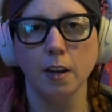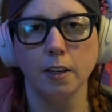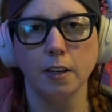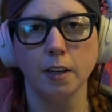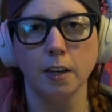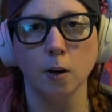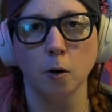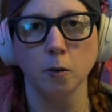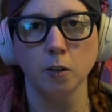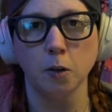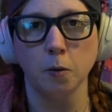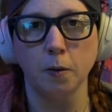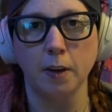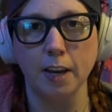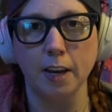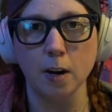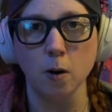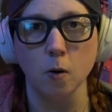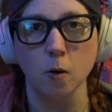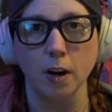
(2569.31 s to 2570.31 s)
You know, you
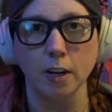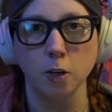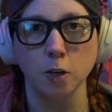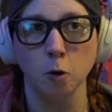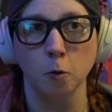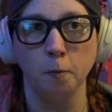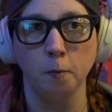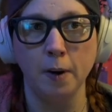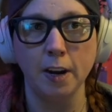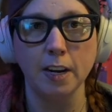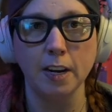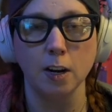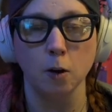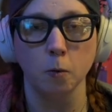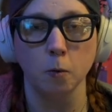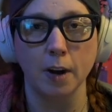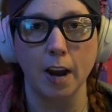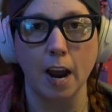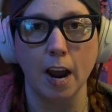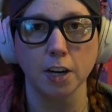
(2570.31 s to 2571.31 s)
hear it and your immediate
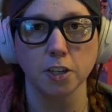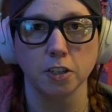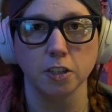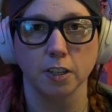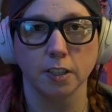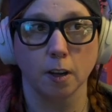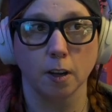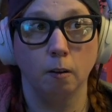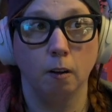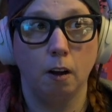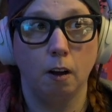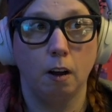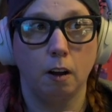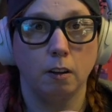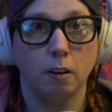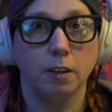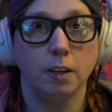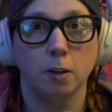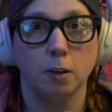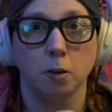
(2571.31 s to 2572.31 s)
reaction is, oh,
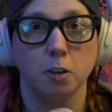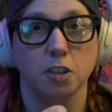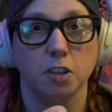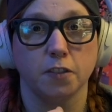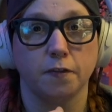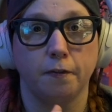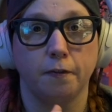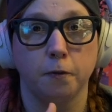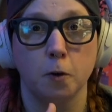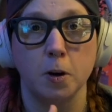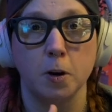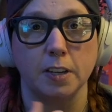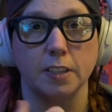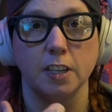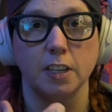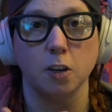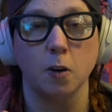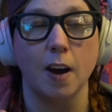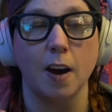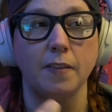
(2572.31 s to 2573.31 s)
you know, you just freeze
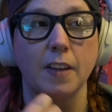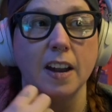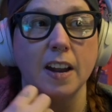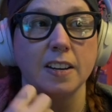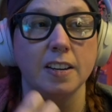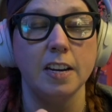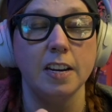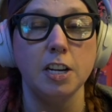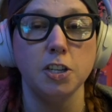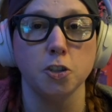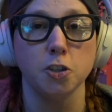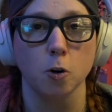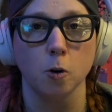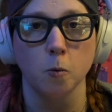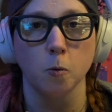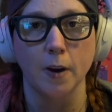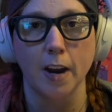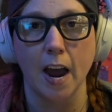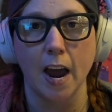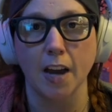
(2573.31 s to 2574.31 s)
and you have that knee-jerk
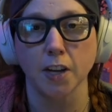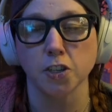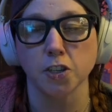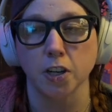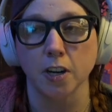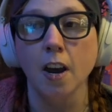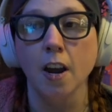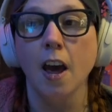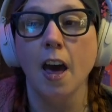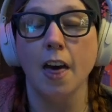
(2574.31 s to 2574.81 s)
reaction.